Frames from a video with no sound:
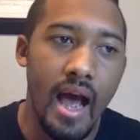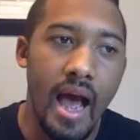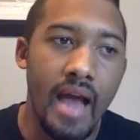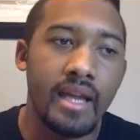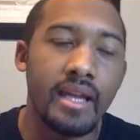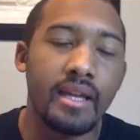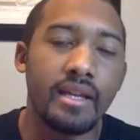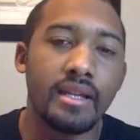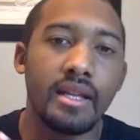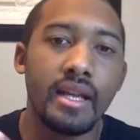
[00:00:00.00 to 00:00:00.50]

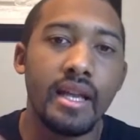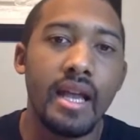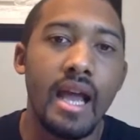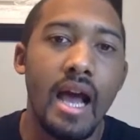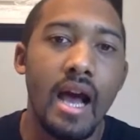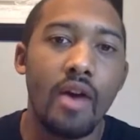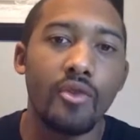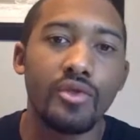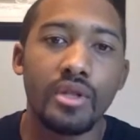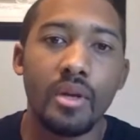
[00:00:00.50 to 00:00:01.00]
can see
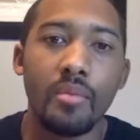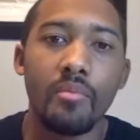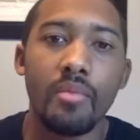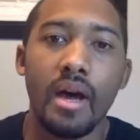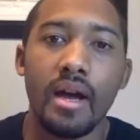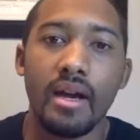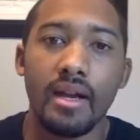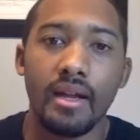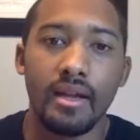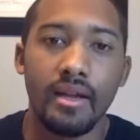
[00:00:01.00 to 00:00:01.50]
how
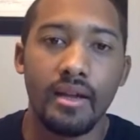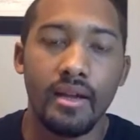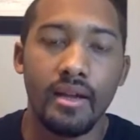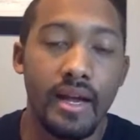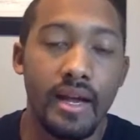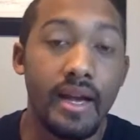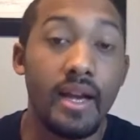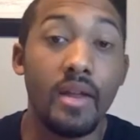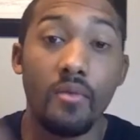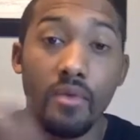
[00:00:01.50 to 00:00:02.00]
somebody,
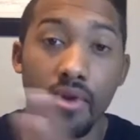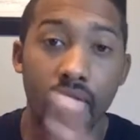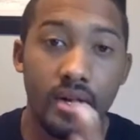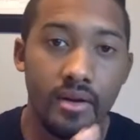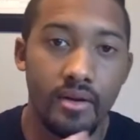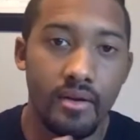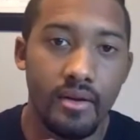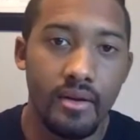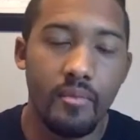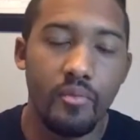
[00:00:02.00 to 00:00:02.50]
anyone,
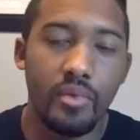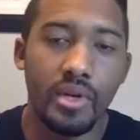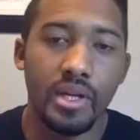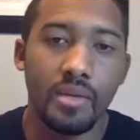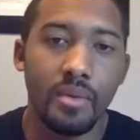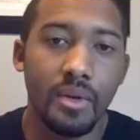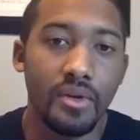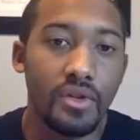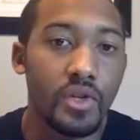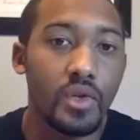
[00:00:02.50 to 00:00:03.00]
but
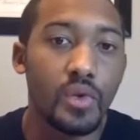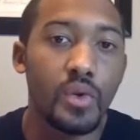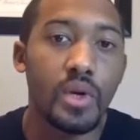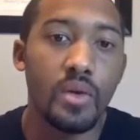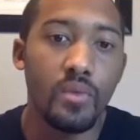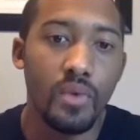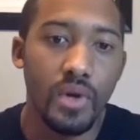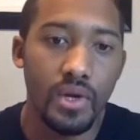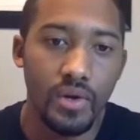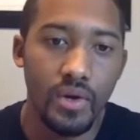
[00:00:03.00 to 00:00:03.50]
especially a
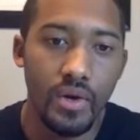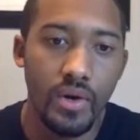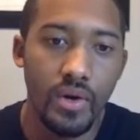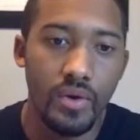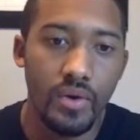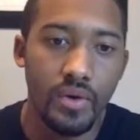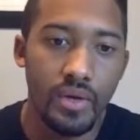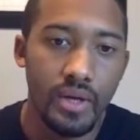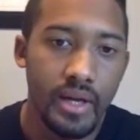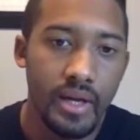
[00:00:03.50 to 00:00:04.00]
21-year-old